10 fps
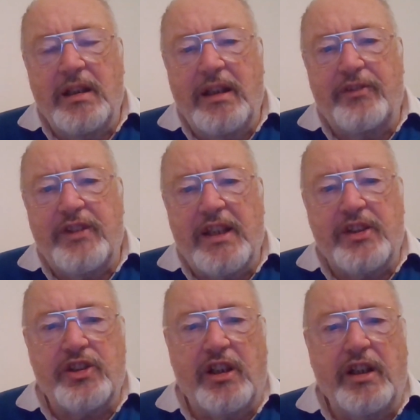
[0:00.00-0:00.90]

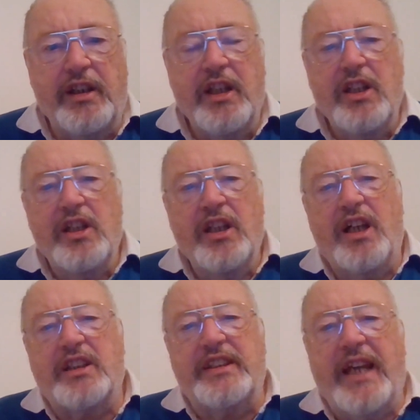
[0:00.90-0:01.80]
left-hand side
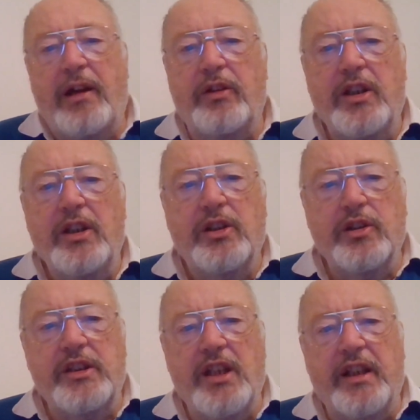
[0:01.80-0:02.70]
locked down.
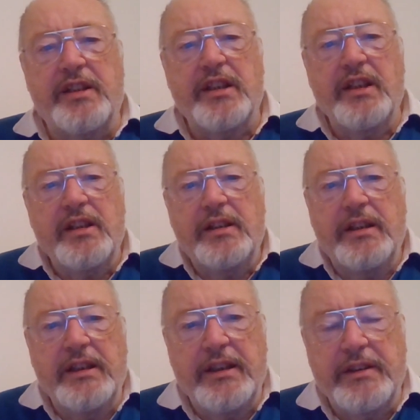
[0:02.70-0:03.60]
Good night.
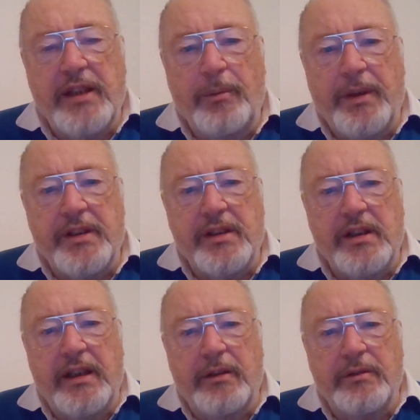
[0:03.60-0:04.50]
Don't bother
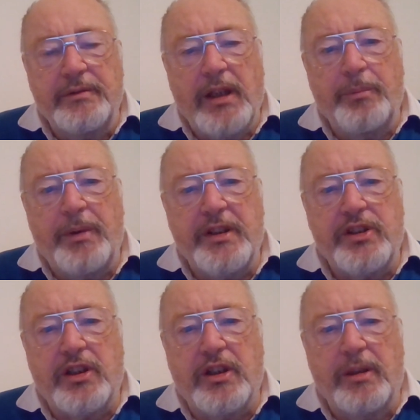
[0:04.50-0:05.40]
to
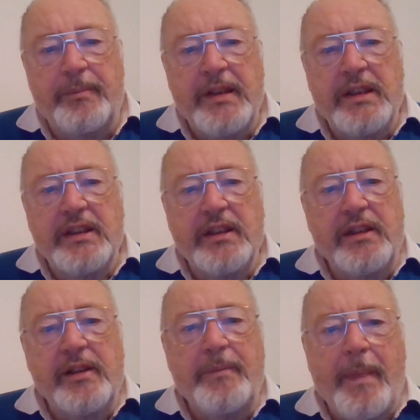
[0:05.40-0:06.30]
come.
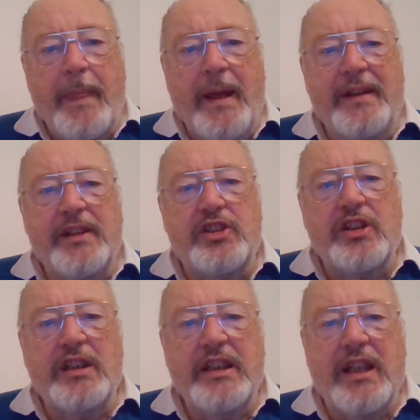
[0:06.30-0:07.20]
And then
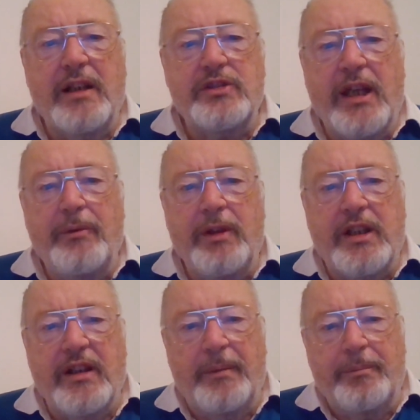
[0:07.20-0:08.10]
suddenly goes down with
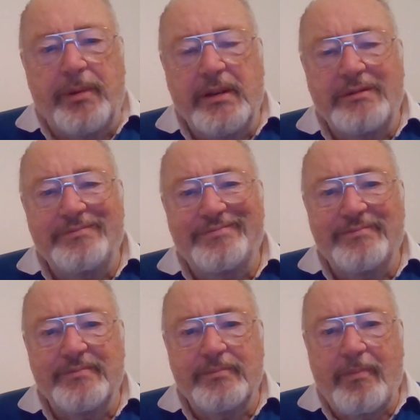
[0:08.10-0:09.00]
cramp.
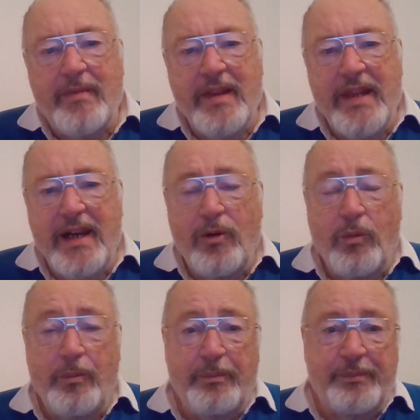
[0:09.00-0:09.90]
Now,